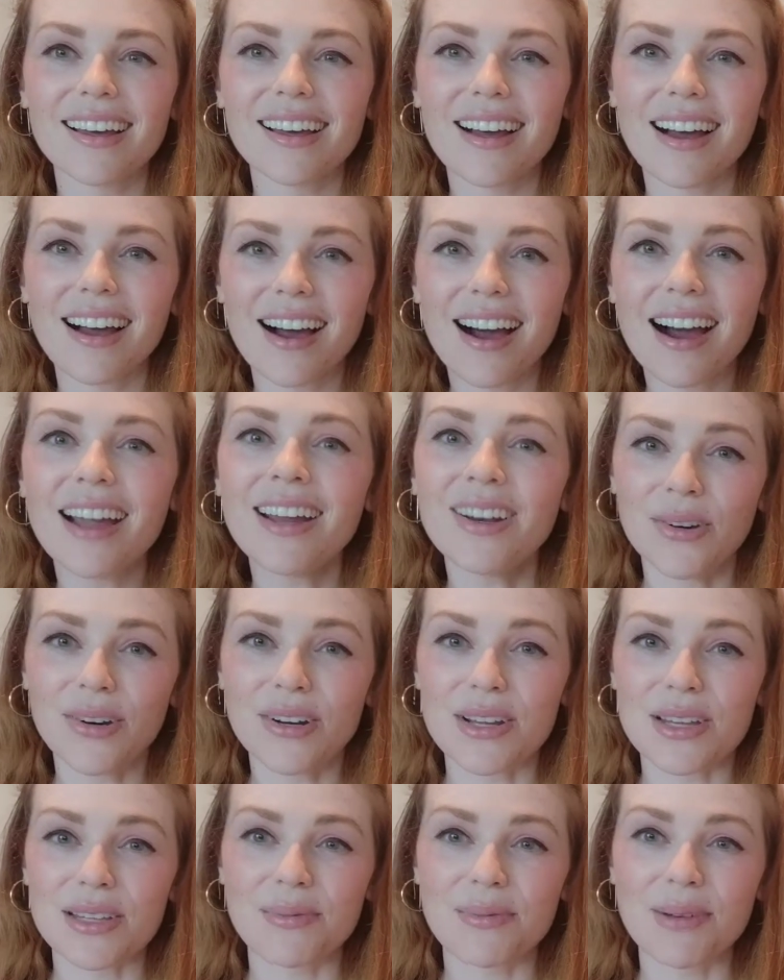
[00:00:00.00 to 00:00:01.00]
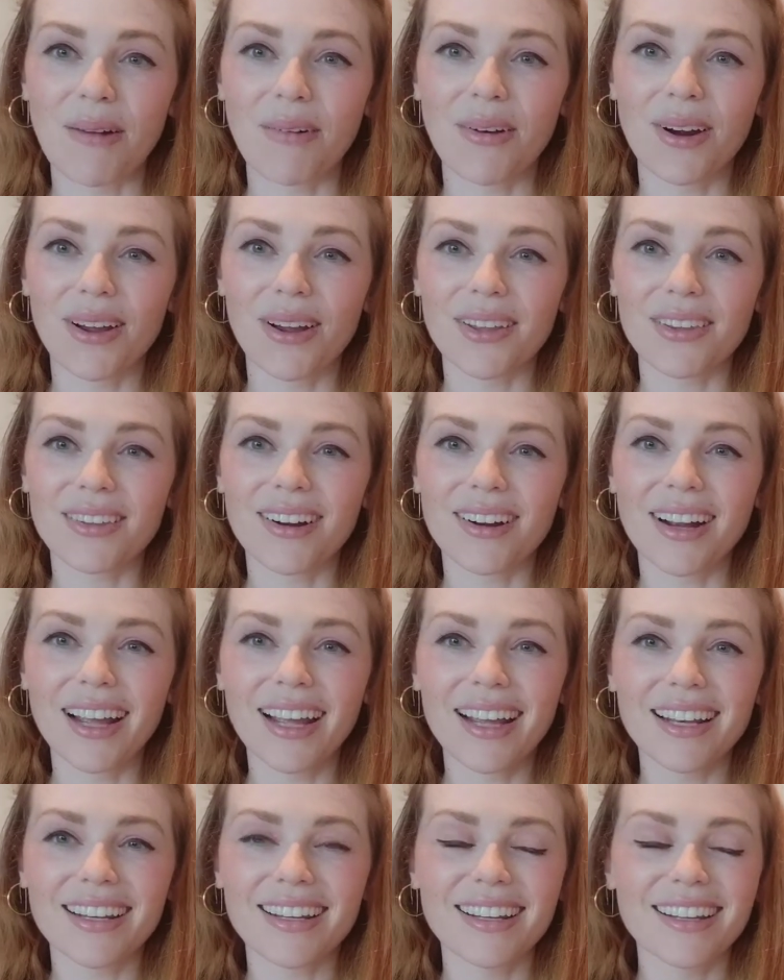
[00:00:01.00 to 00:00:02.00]
I notice my worth,
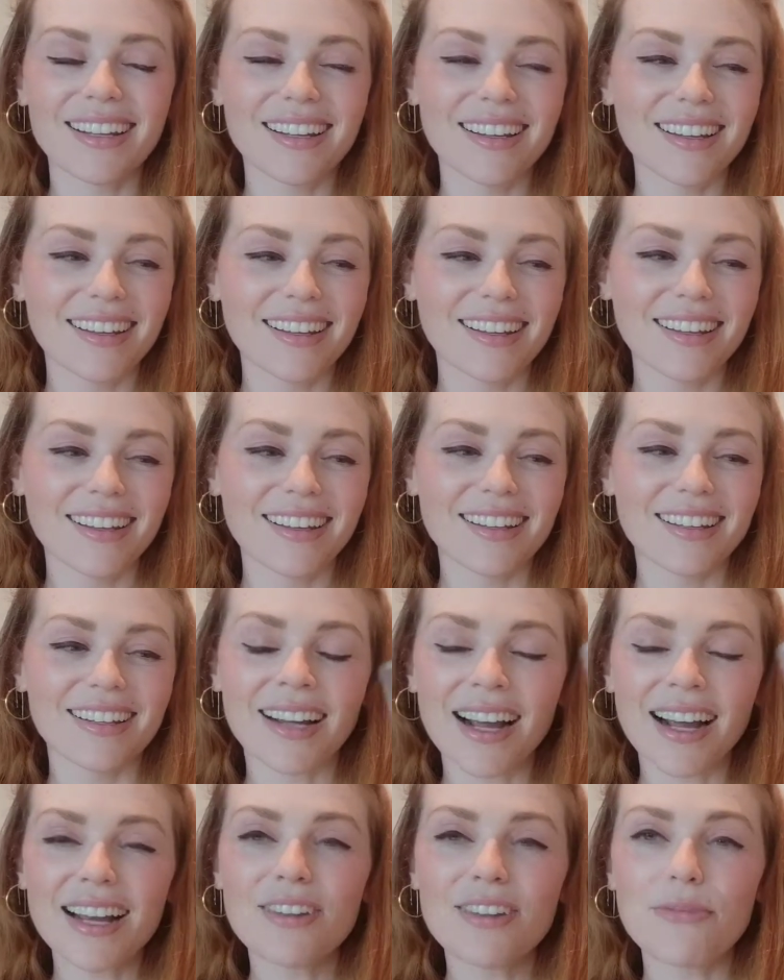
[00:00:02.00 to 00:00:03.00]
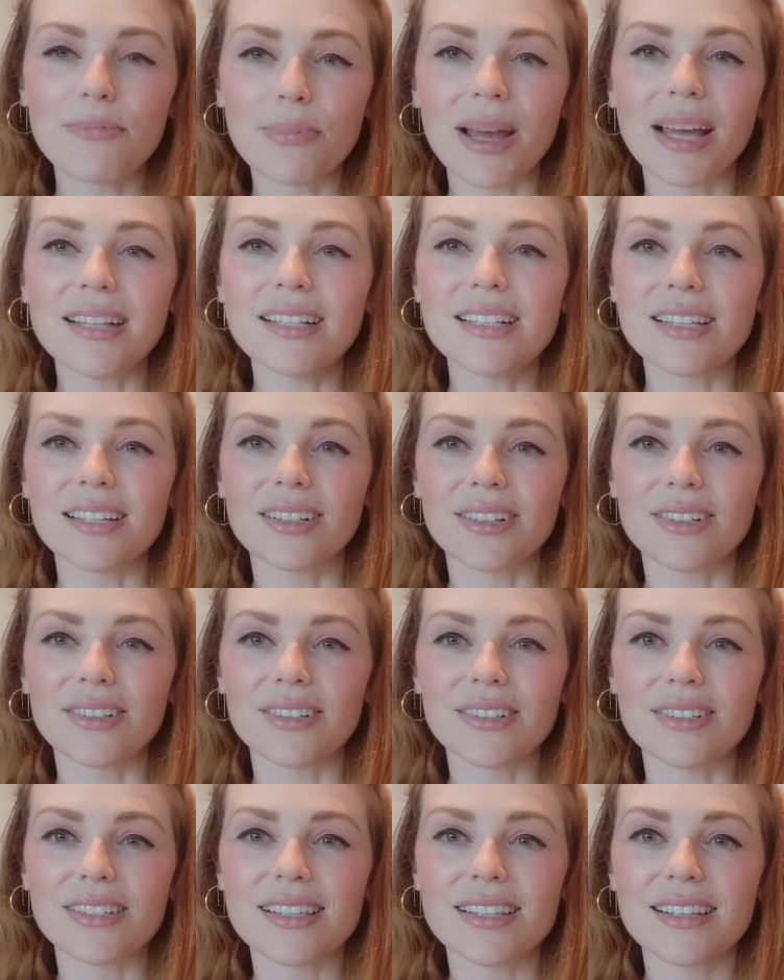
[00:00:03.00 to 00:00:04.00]
right? Nine of
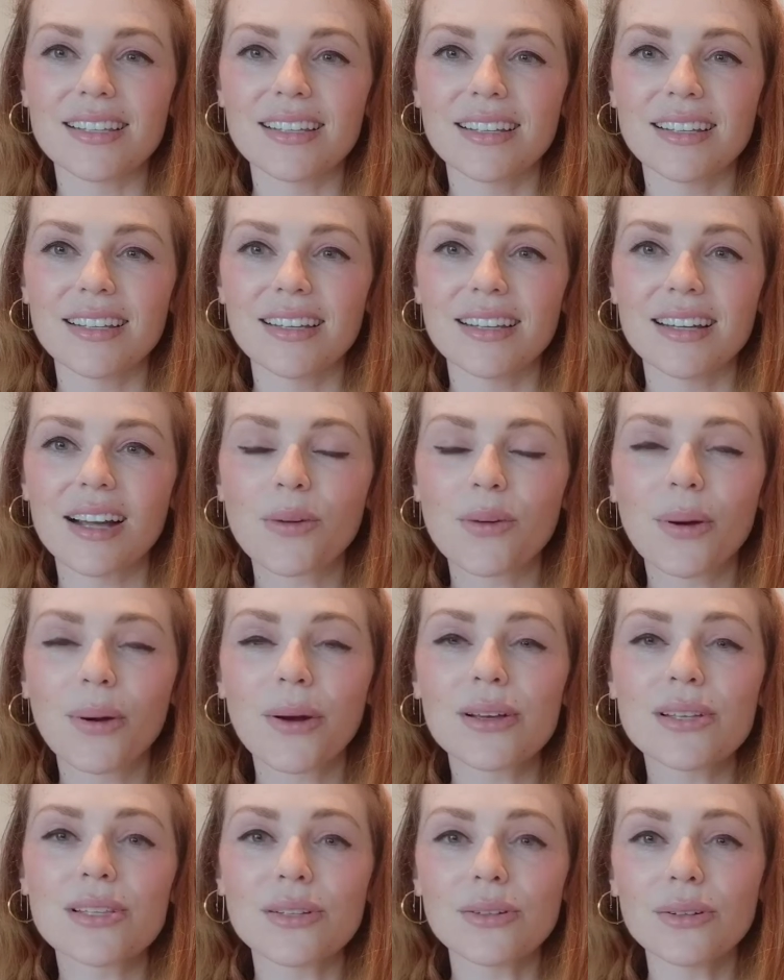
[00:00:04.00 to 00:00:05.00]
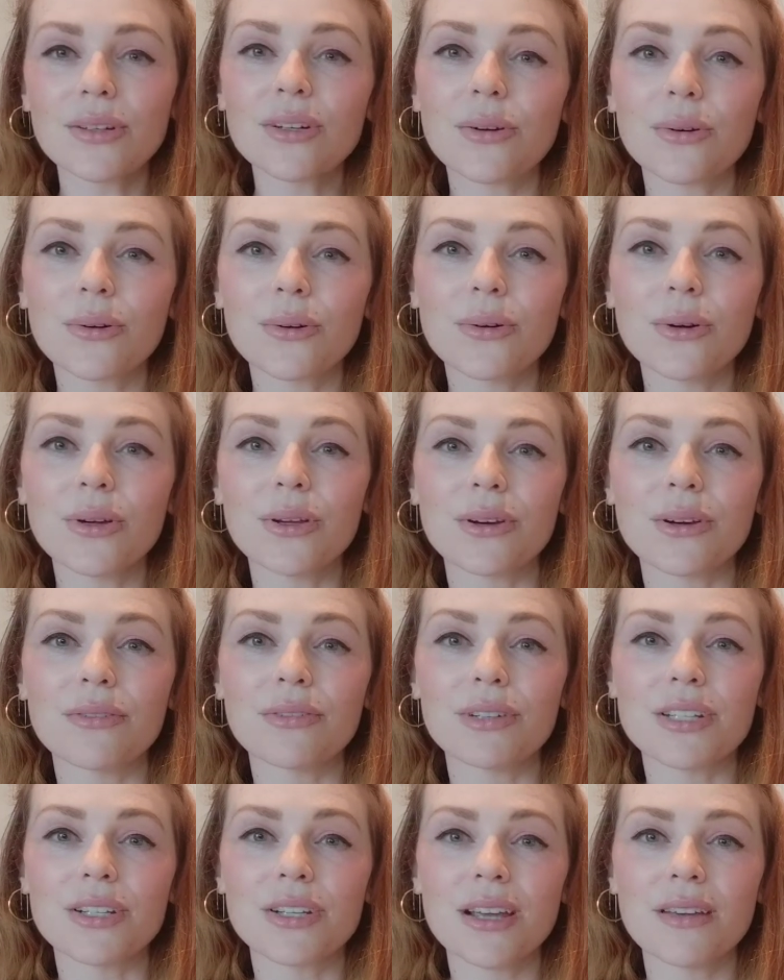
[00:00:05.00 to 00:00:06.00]
Pentacles. Aquarius, look at all you have
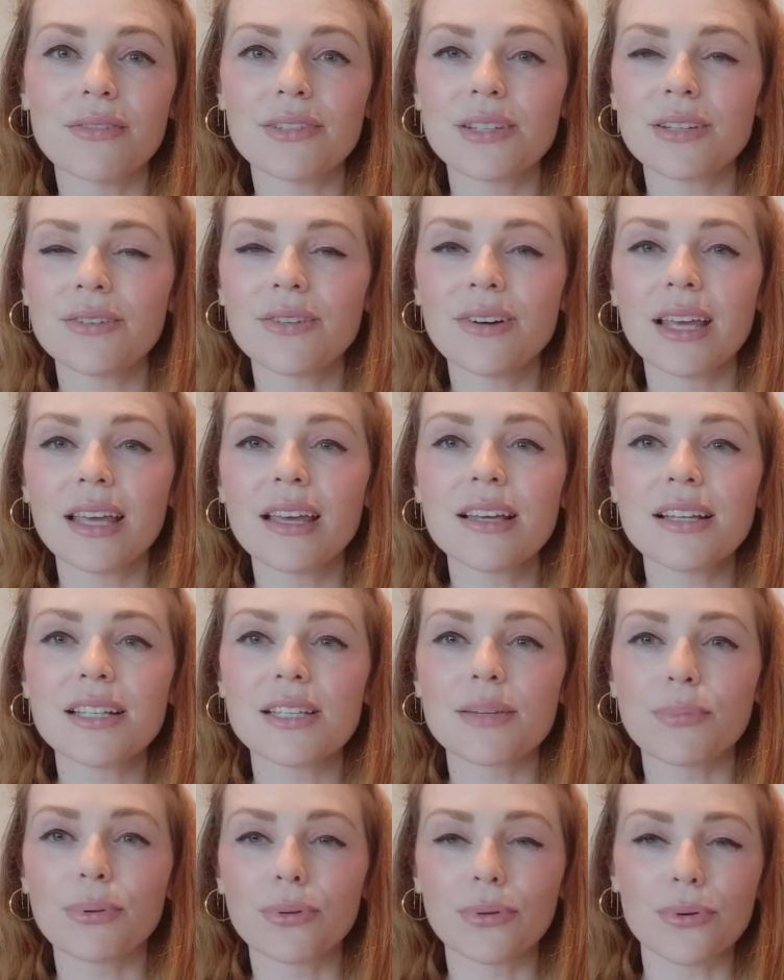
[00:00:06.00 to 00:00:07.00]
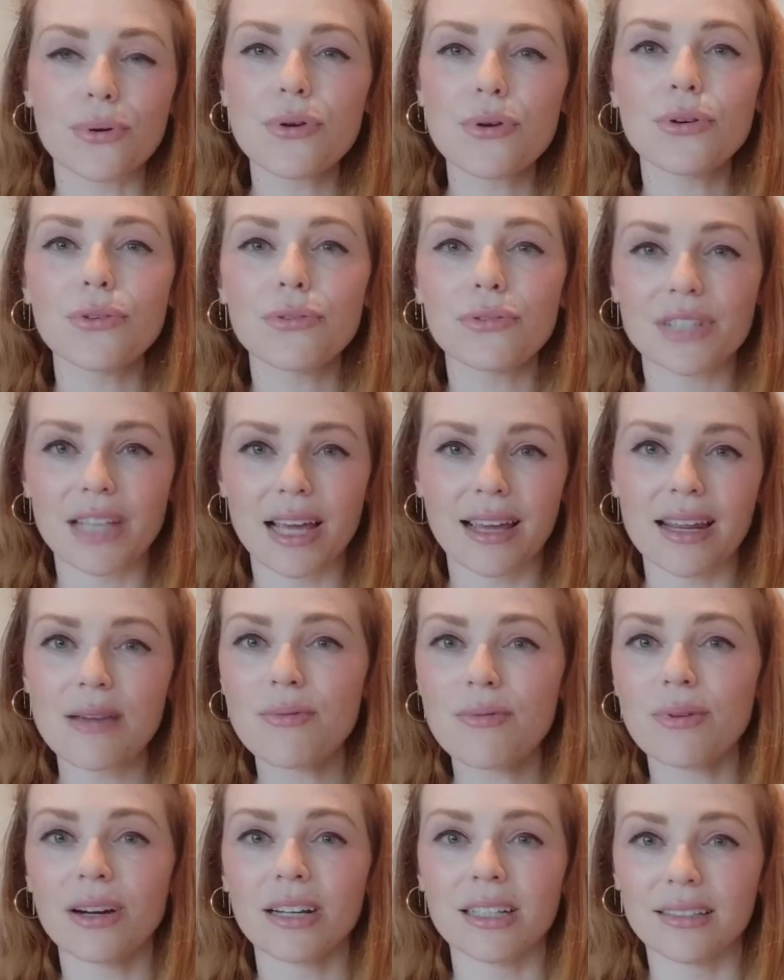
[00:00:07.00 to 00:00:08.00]
achieved. You're not here to prove to
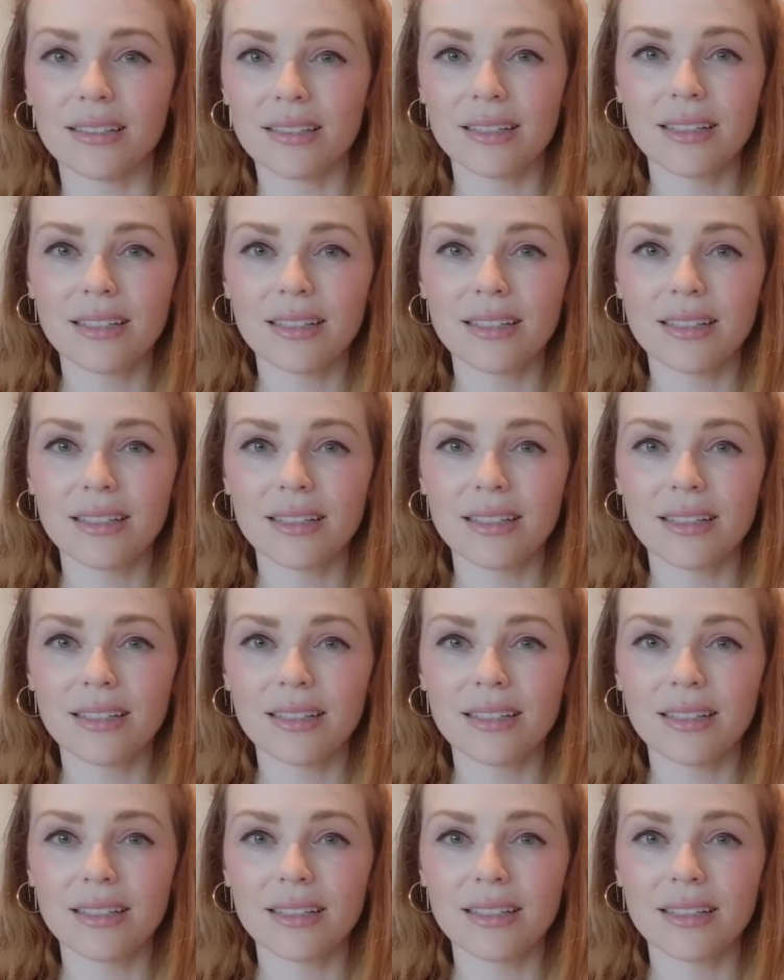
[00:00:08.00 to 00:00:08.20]
anyone.